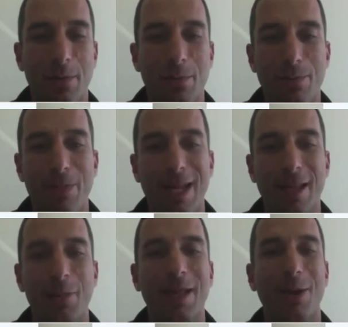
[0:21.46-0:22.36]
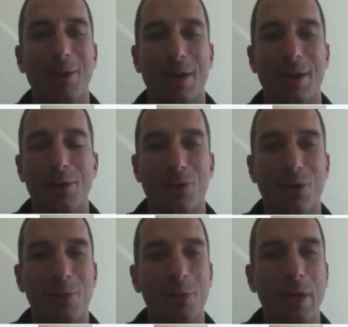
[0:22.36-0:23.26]
speak a little bit about the new
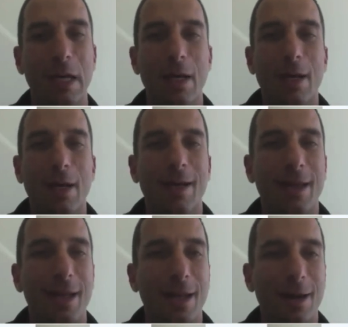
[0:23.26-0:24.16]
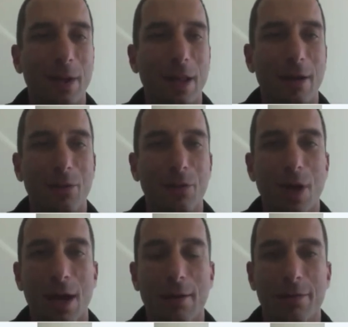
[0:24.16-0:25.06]
Chromebook, and then I would love to
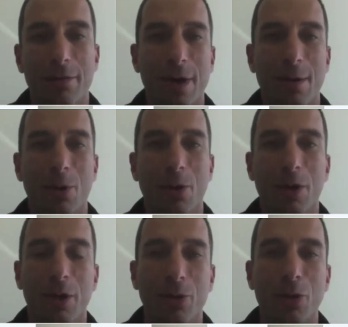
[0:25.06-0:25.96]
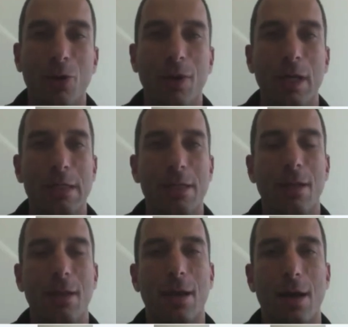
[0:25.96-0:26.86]
dive uh, more into new things that
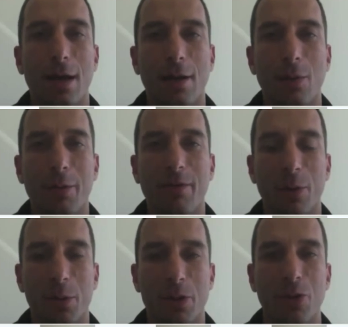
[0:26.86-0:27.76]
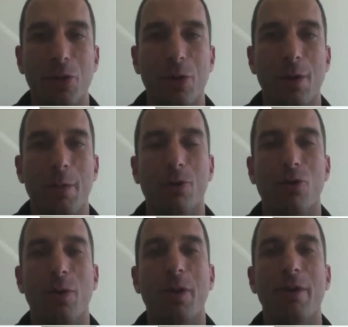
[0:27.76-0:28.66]
uh, any web developer should know about
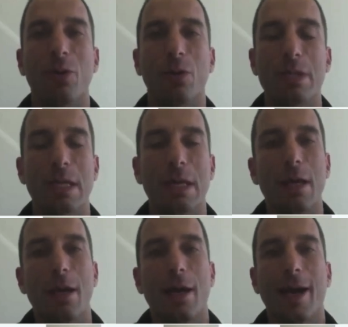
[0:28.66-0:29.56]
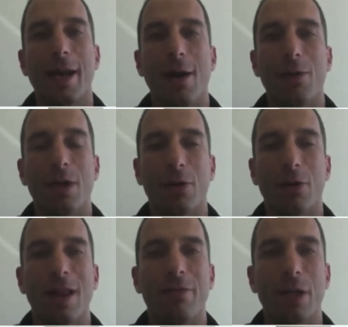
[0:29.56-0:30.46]
Chrome DevTools and how they could
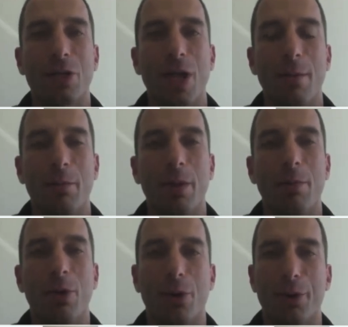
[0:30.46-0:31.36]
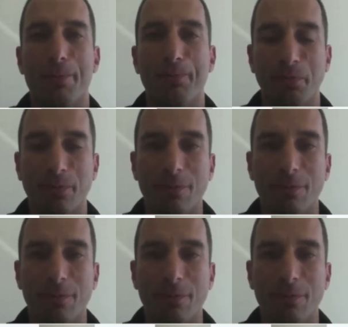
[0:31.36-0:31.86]
leverage them and be more